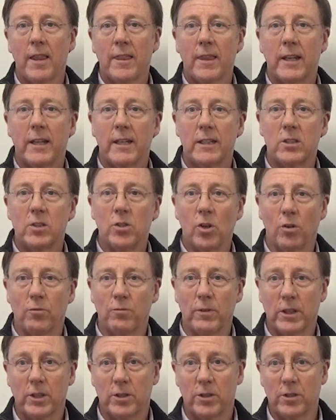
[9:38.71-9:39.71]
that is not
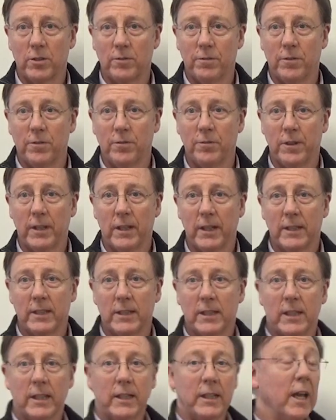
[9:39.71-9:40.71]
registered for
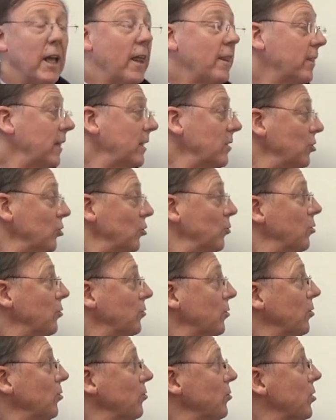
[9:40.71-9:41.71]
VAT, then normal
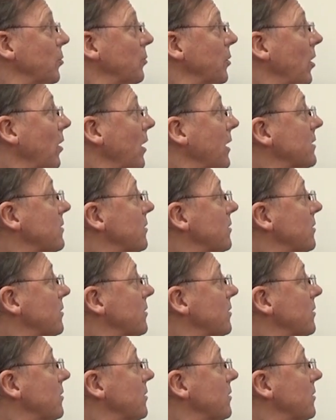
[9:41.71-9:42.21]
rules apply.